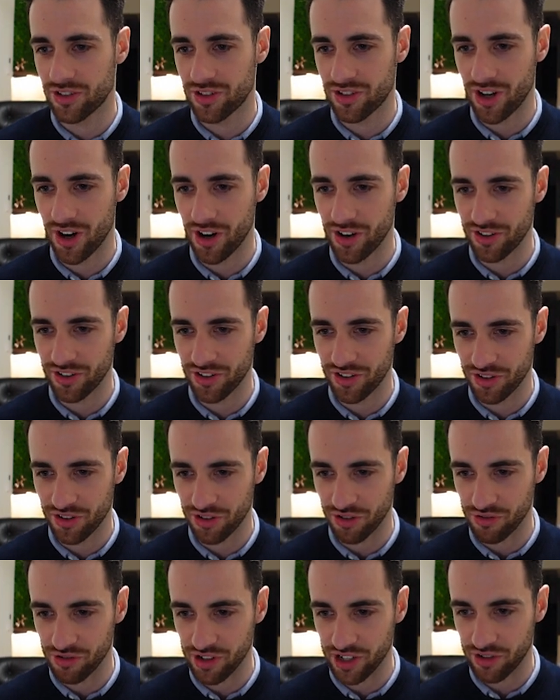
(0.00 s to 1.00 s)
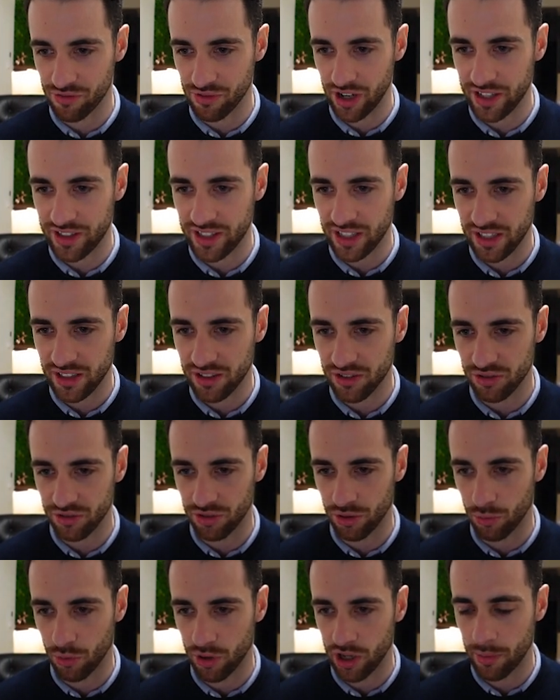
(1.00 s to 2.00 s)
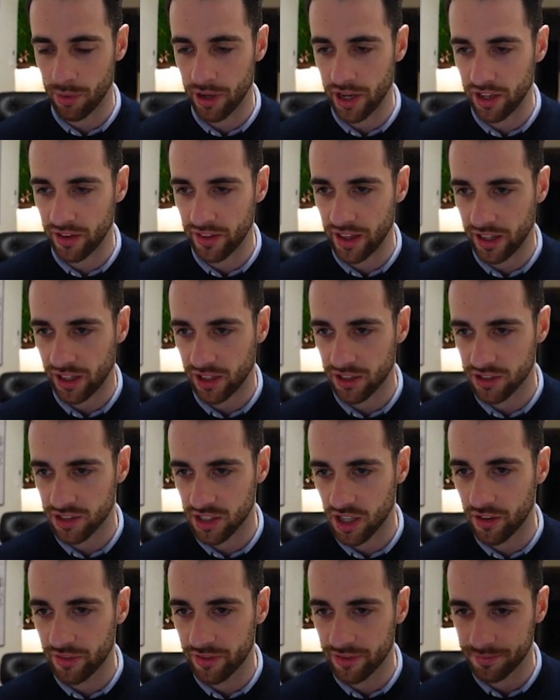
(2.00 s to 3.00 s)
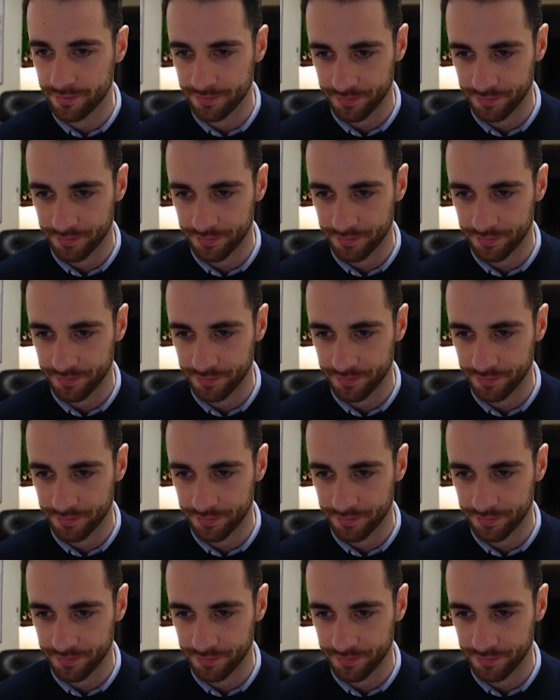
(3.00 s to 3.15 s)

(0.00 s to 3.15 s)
turned to Greek writing, so don't worry about any of that kind of stuff.